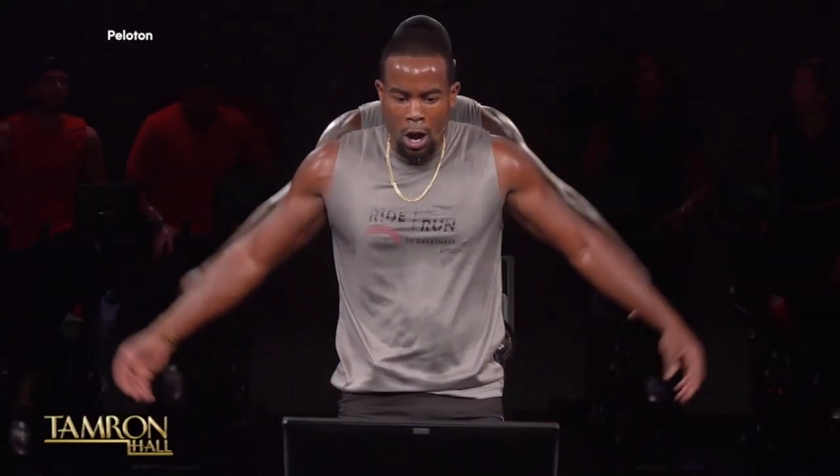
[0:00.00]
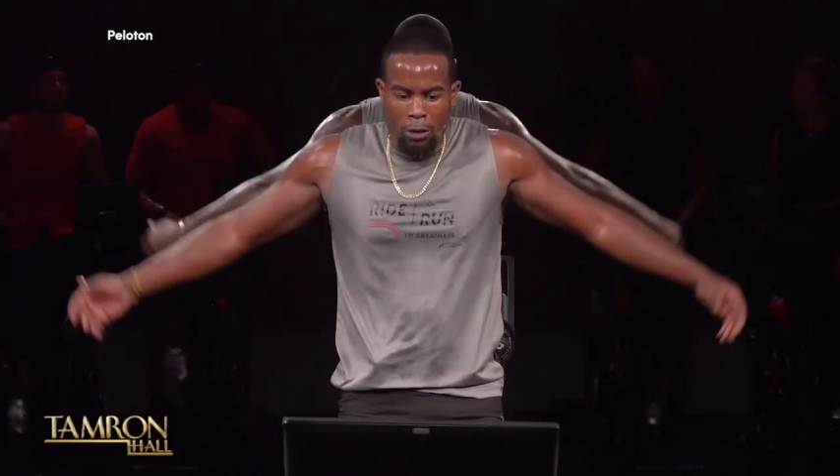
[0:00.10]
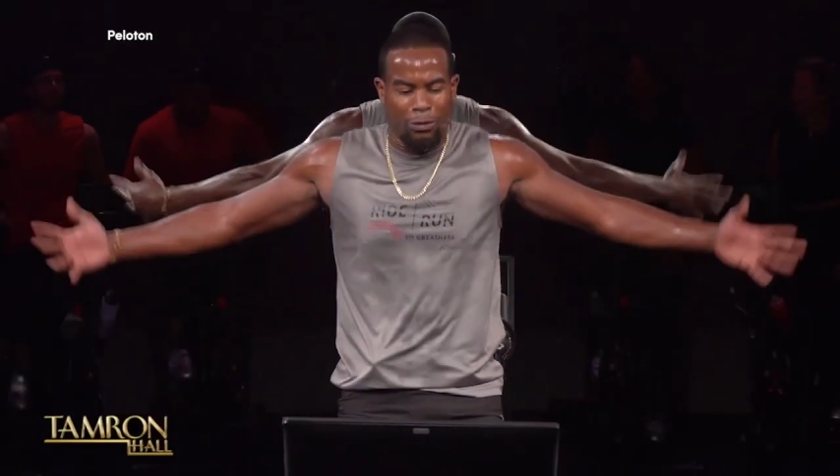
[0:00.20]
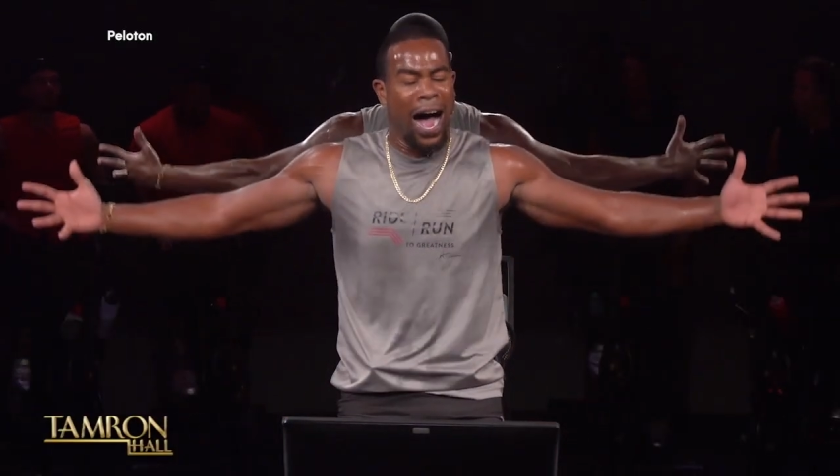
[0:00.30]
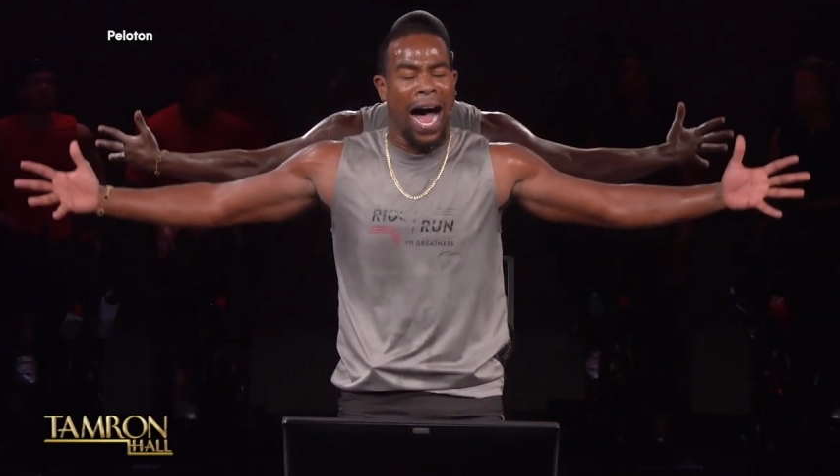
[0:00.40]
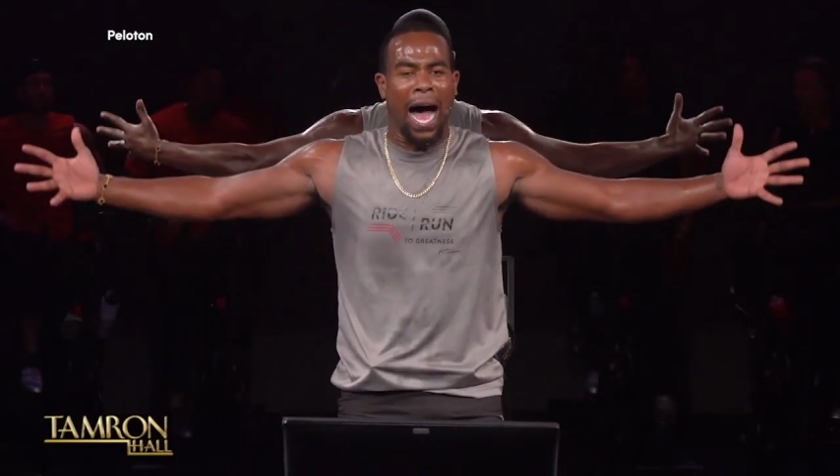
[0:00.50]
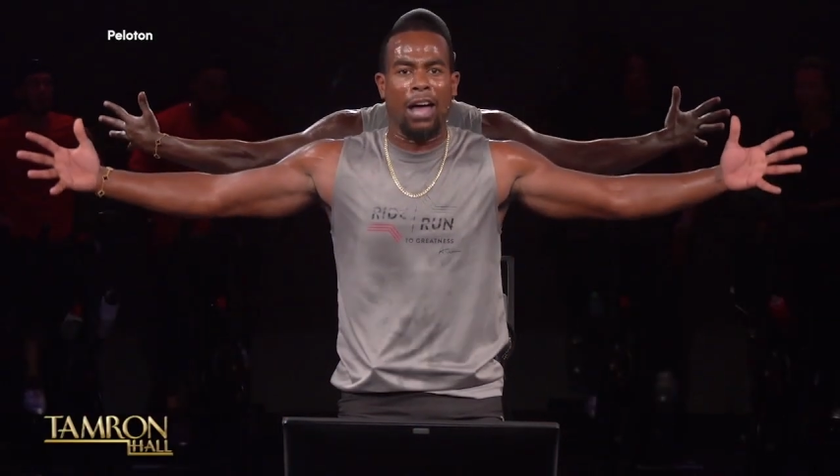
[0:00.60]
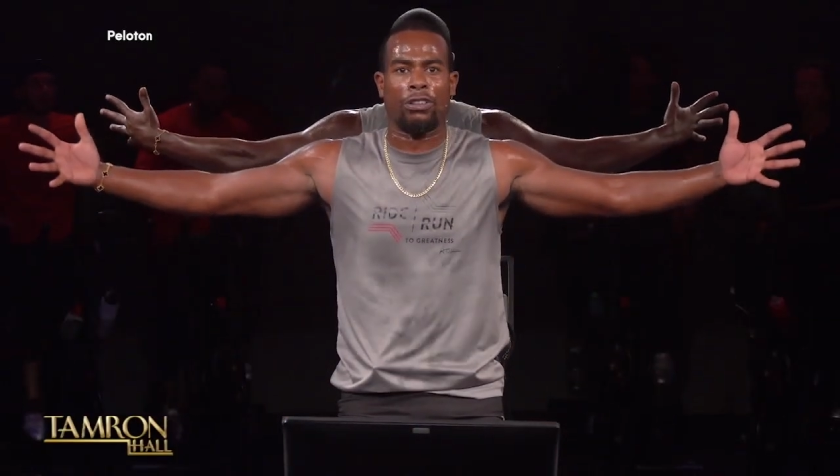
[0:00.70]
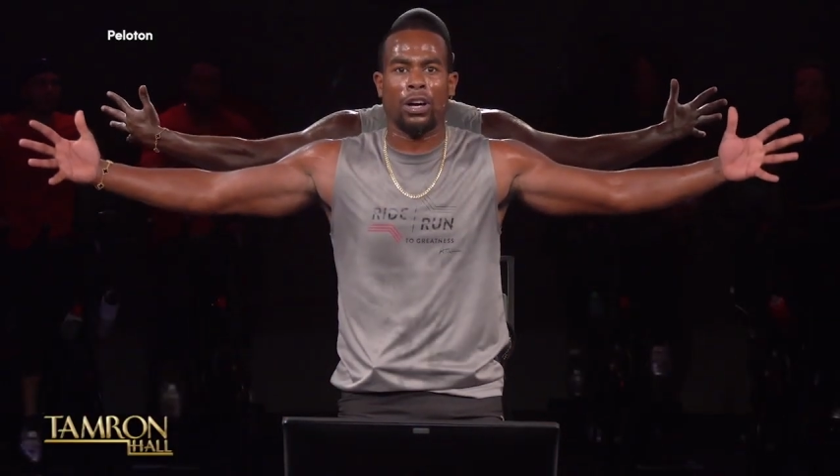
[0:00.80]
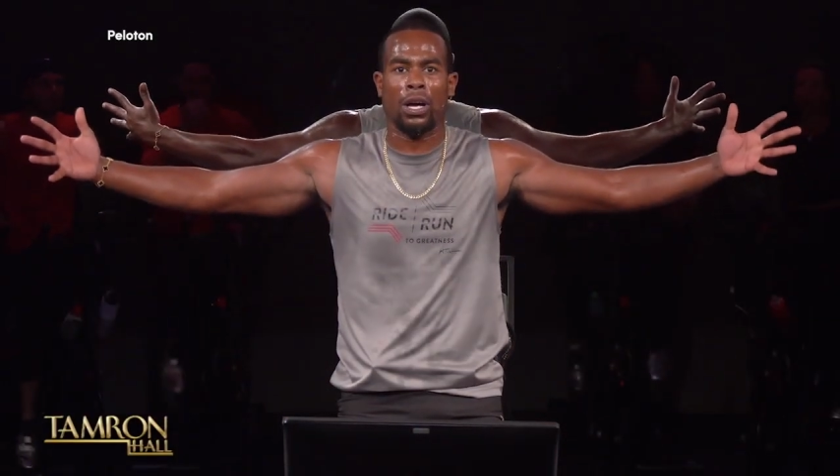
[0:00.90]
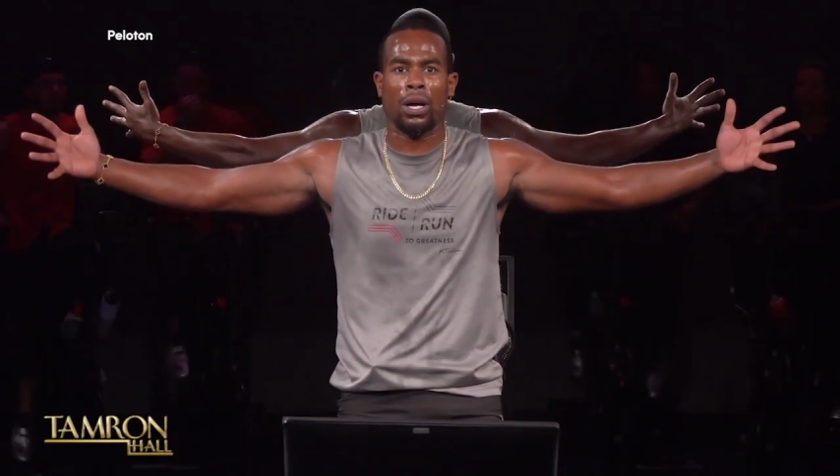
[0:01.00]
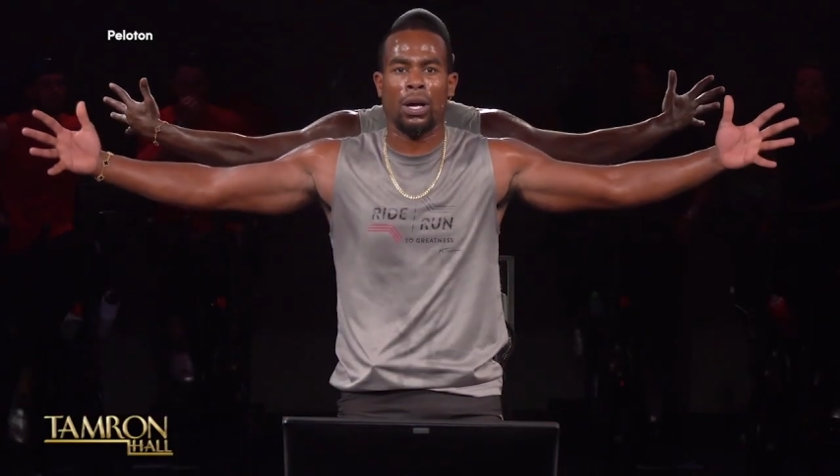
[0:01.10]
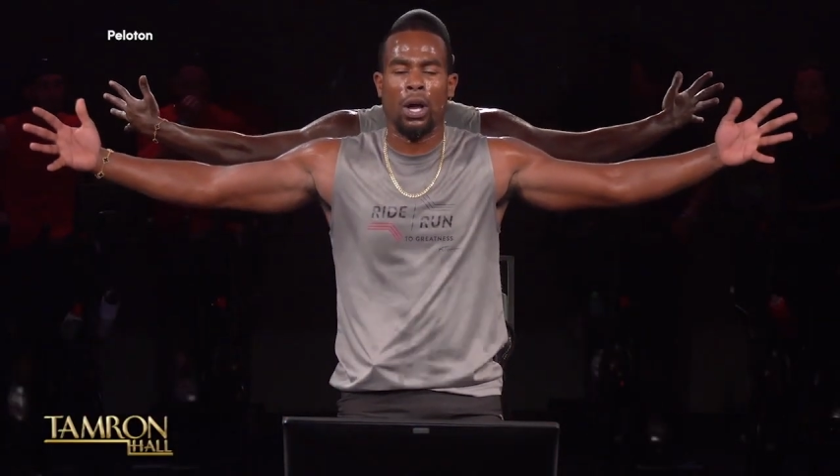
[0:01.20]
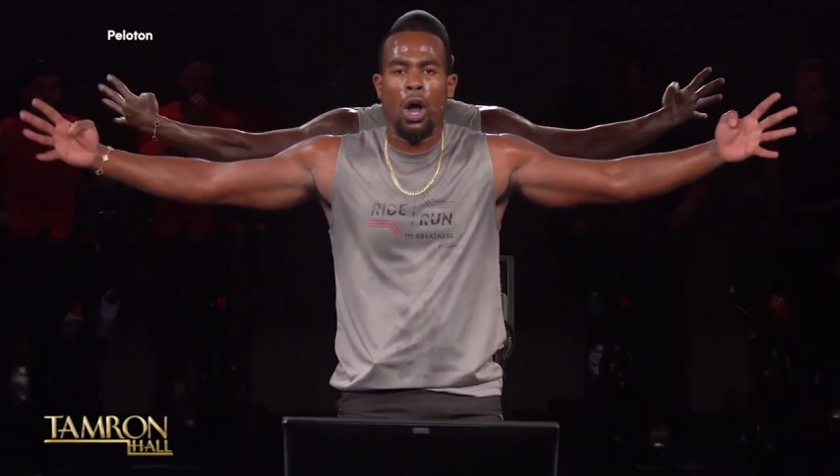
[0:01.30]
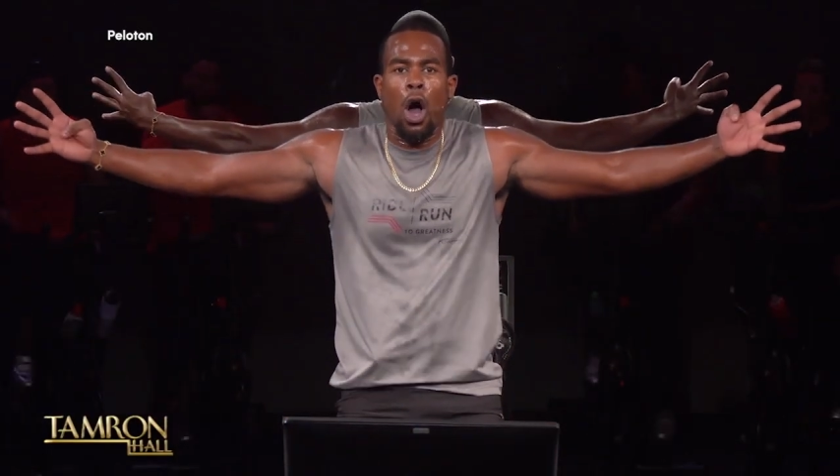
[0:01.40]
Five,
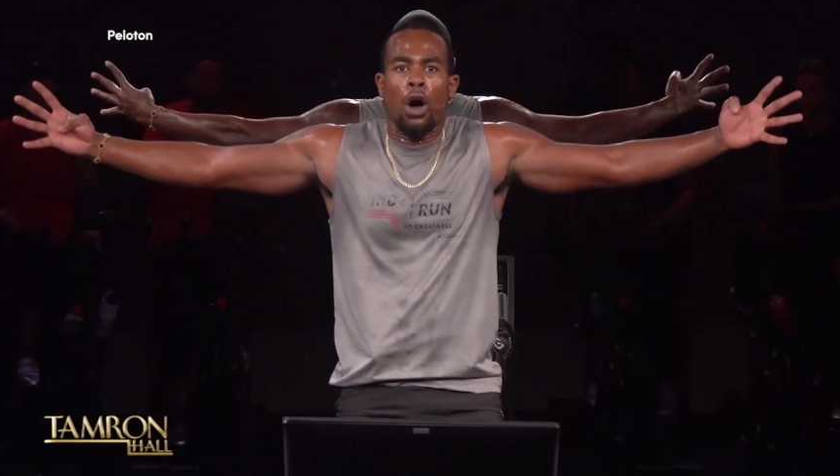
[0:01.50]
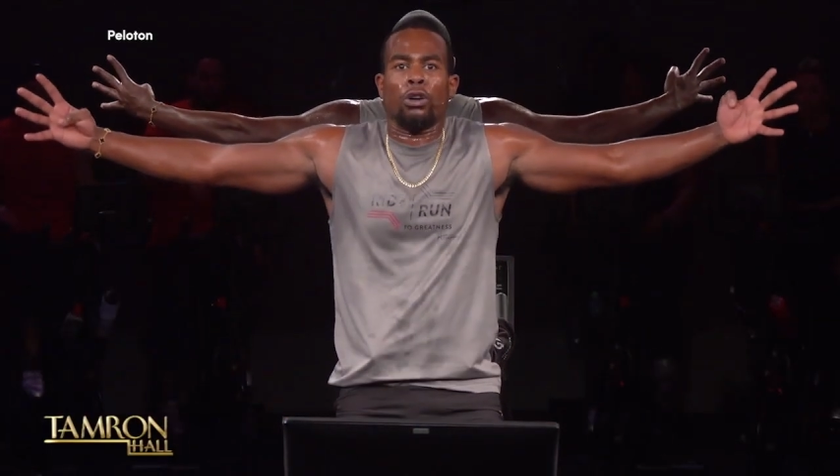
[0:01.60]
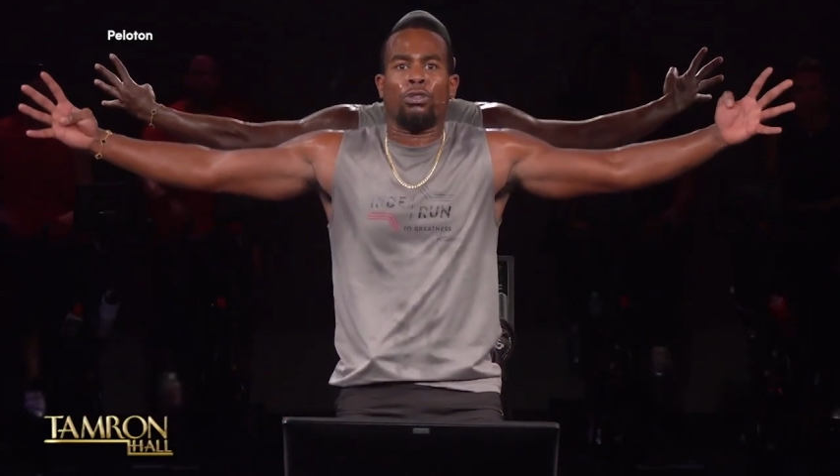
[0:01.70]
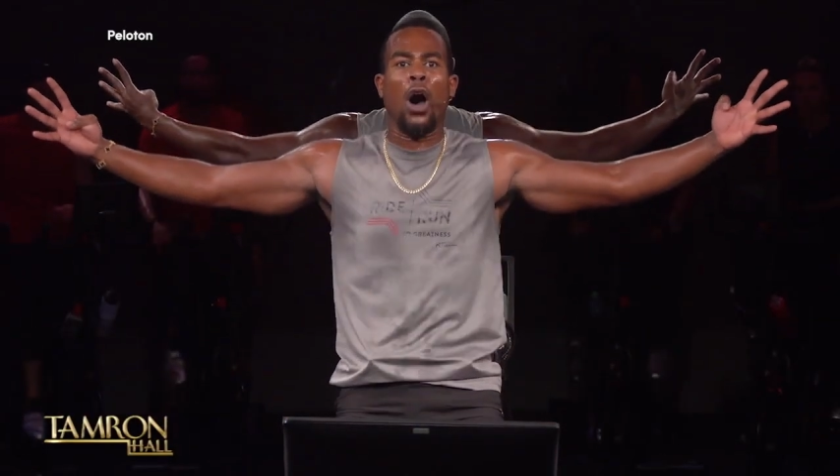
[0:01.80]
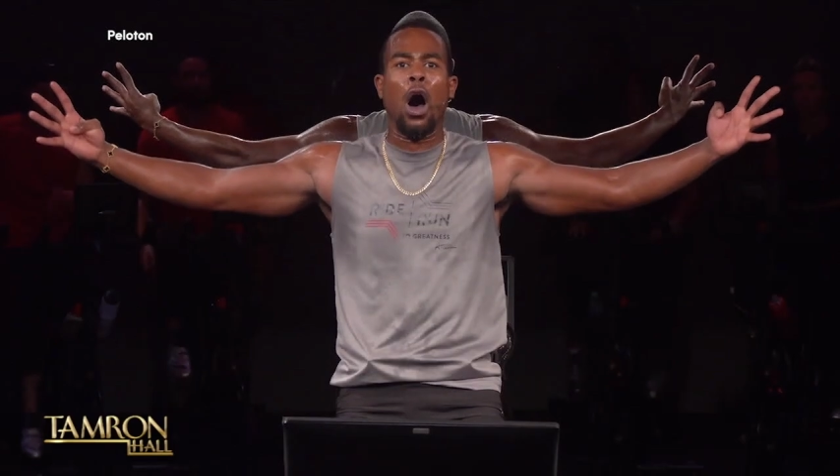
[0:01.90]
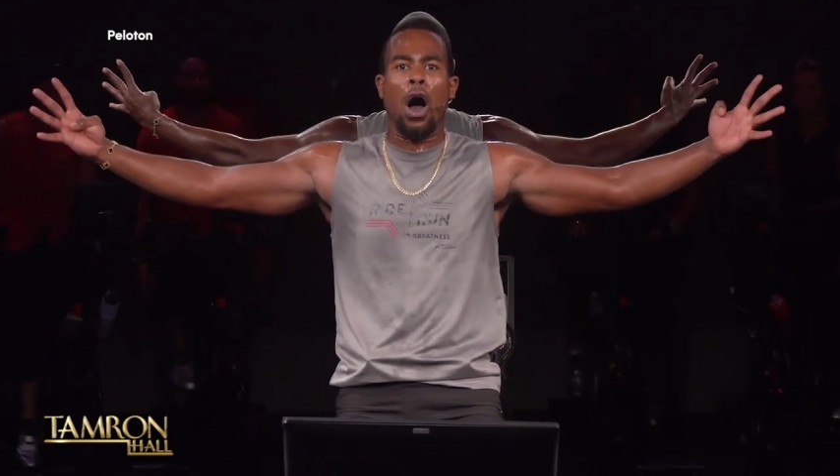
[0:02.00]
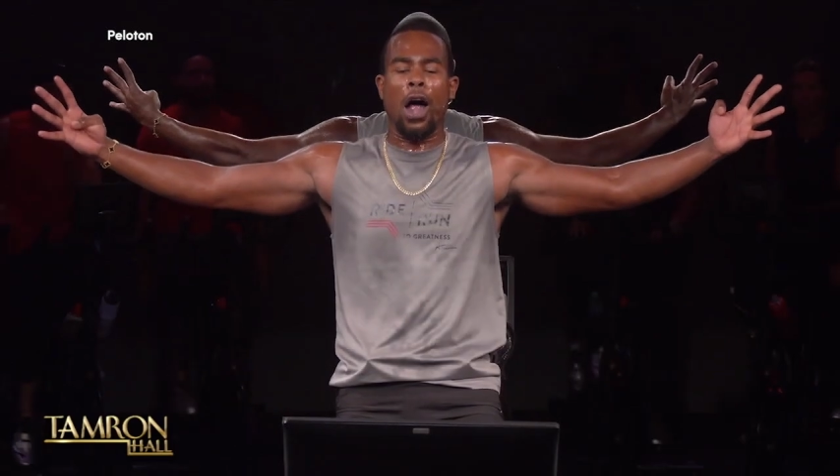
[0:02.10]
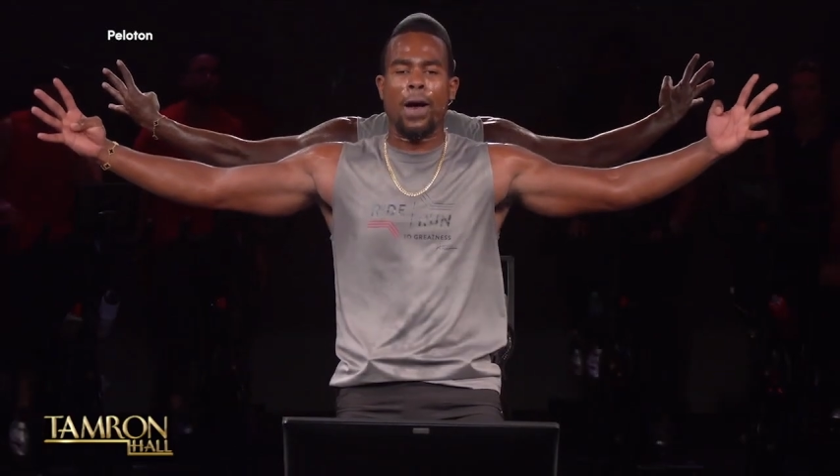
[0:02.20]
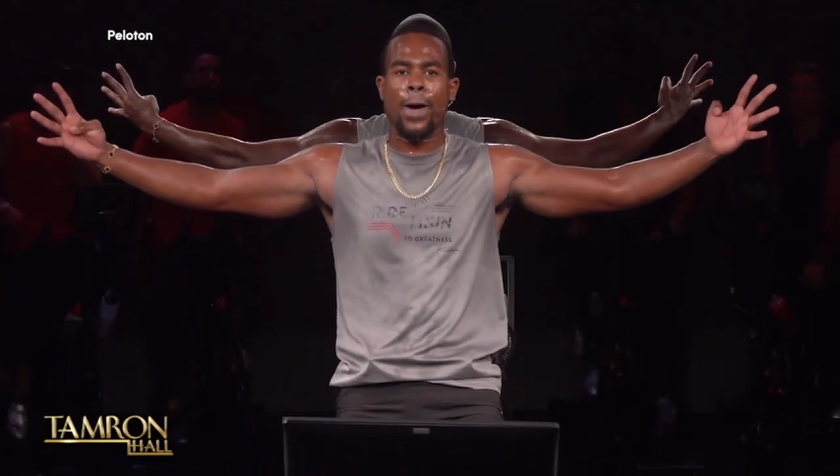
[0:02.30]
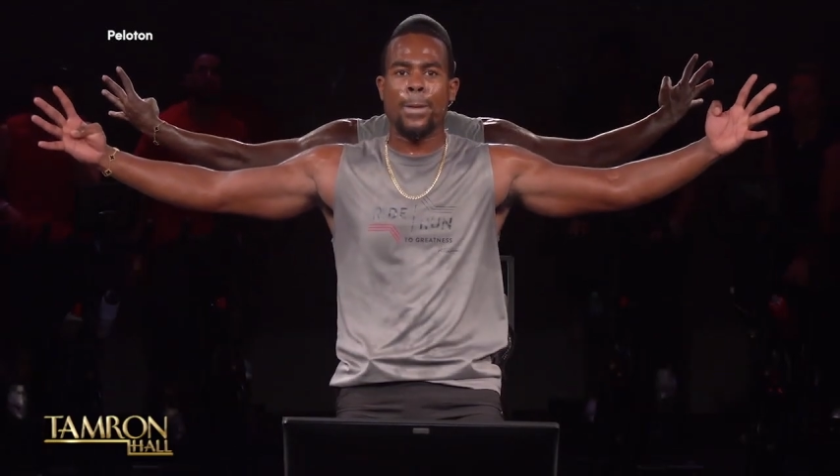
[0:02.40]
four,